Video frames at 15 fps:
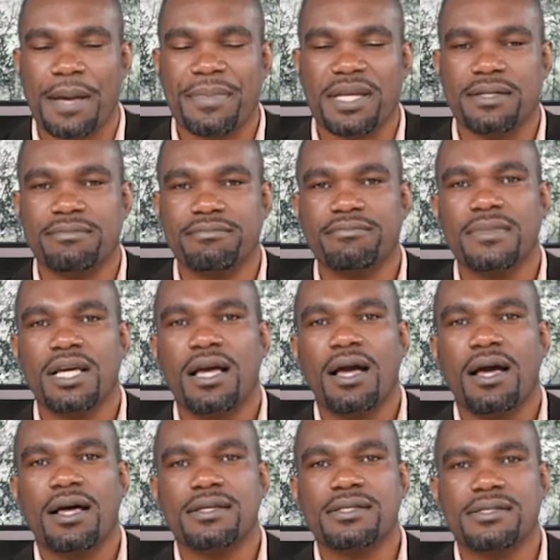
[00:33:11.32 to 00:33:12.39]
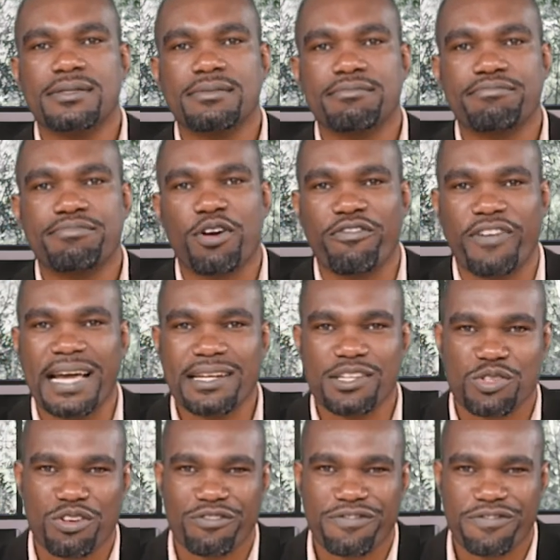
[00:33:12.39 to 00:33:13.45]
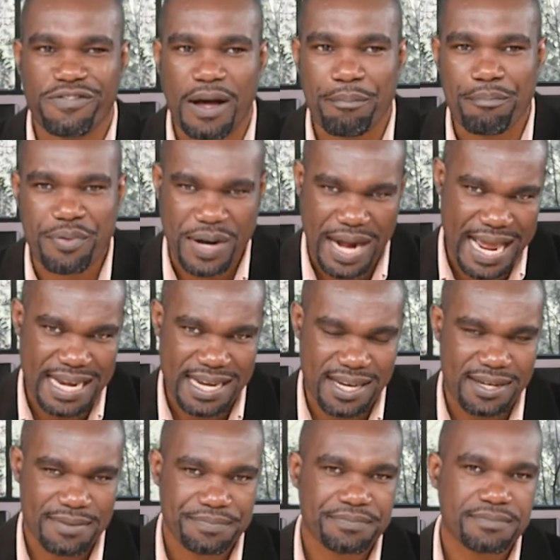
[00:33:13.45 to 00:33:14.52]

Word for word: I mean, providers of uh, bread.